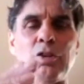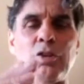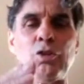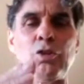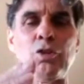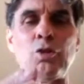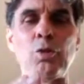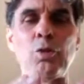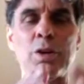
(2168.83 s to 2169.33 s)

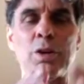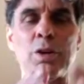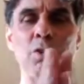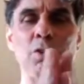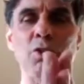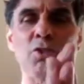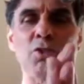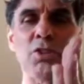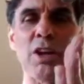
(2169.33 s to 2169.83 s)
and
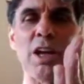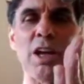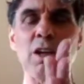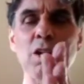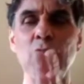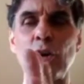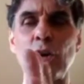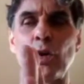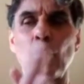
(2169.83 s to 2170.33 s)
you can
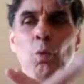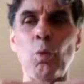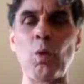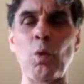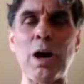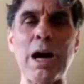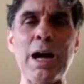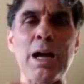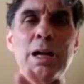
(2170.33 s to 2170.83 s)
say,
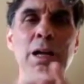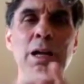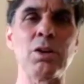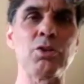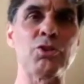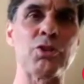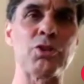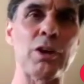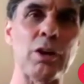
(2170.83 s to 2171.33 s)

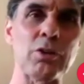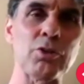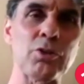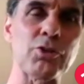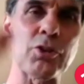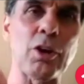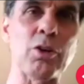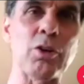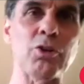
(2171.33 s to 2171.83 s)
why
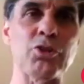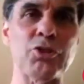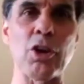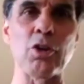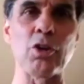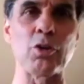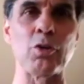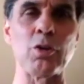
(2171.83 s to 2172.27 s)
so-and-so